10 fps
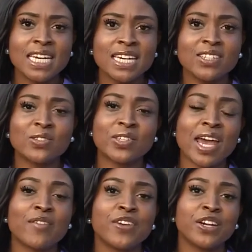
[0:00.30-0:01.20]
Ian,
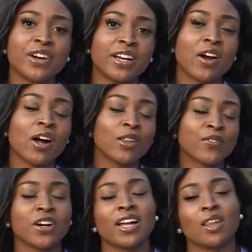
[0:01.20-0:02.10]
staff here at
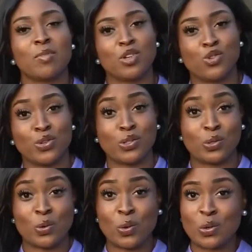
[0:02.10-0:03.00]
Oliver Elementary
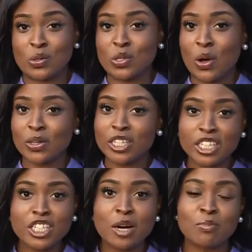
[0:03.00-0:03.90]
School saw
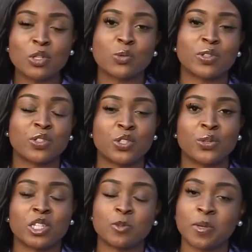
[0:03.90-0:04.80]
good numbers with
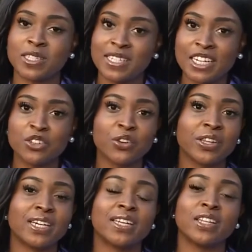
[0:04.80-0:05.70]
students,
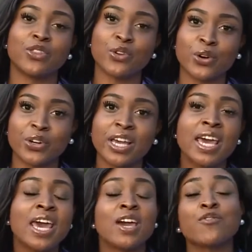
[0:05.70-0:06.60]
particularly in the third
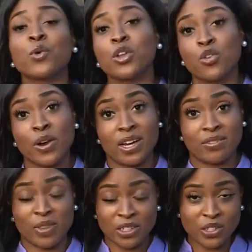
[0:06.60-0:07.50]
and fourth
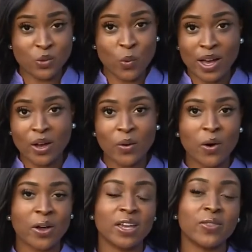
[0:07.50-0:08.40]
grade. They did
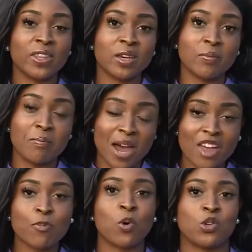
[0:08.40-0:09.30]
well in the
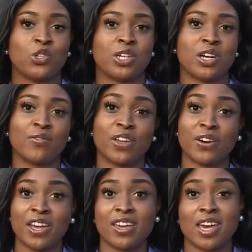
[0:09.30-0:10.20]
math portion of
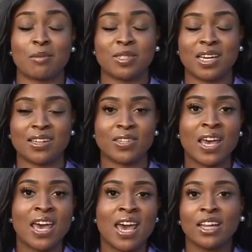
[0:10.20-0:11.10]
their A C A P test.
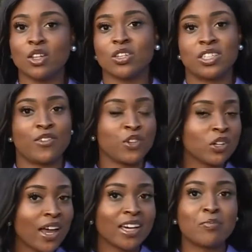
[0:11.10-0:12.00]
And look, if
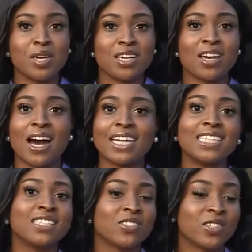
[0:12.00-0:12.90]
you're like me, I
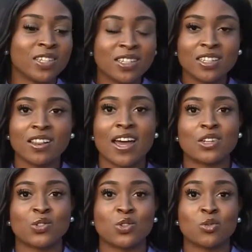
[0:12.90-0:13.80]
need to sit in a
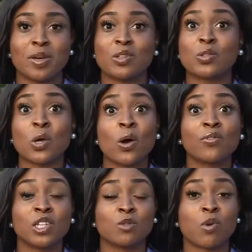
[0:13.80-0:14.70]
classroom and
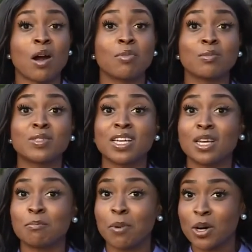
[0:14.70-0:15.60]
solve these problems
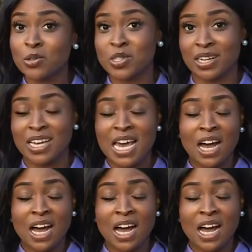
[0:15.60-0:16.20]
in person.